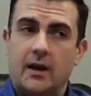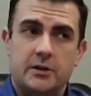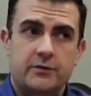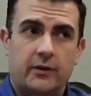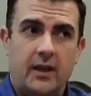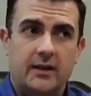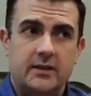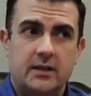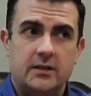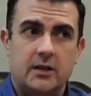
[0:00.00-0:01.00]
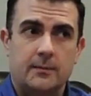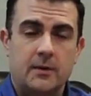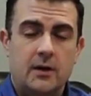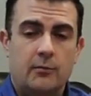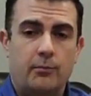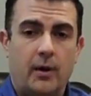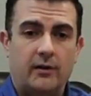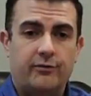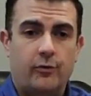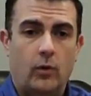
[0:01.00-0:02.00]
not just for the IT team,
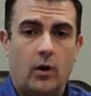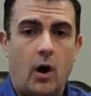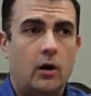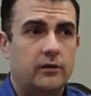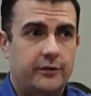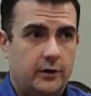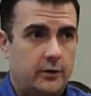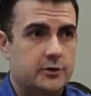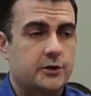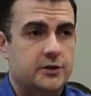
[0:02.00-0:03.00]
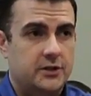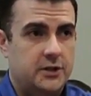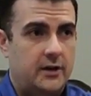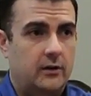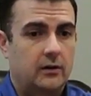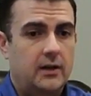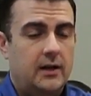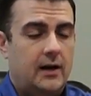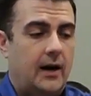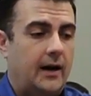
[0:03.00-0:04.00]
but for all of your users in general.
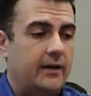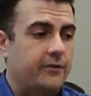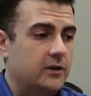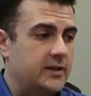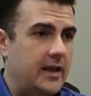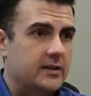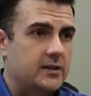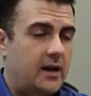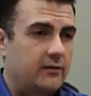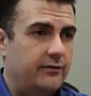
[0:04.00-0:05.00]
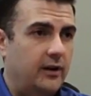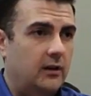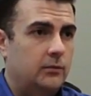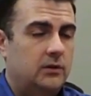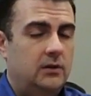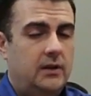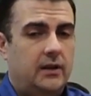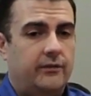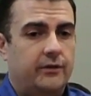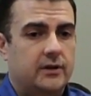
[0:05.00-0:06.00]
If your data is not available,
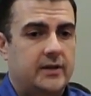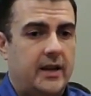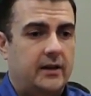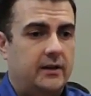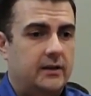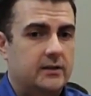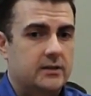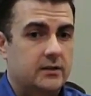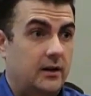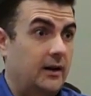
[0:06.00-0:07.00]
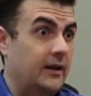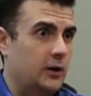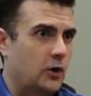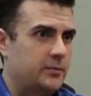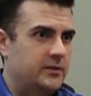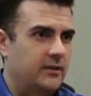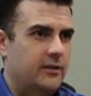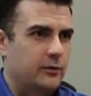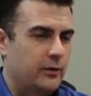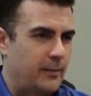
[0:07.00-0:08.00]
if your data is encrypted
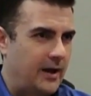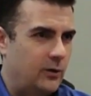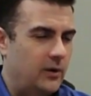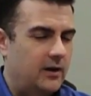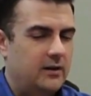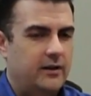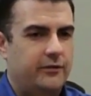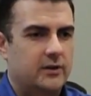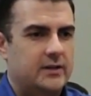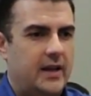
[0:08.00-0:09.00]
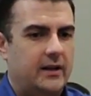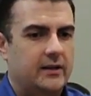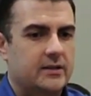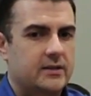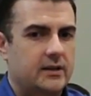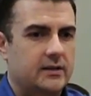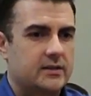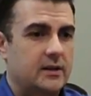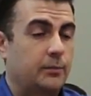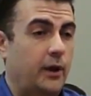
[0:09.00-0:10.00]
through the malware, if your data is
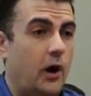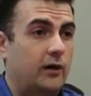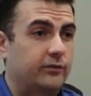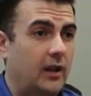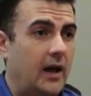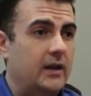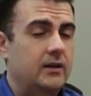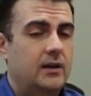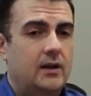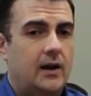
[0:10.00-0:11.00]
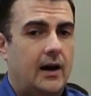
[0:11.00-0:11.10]
simply offline,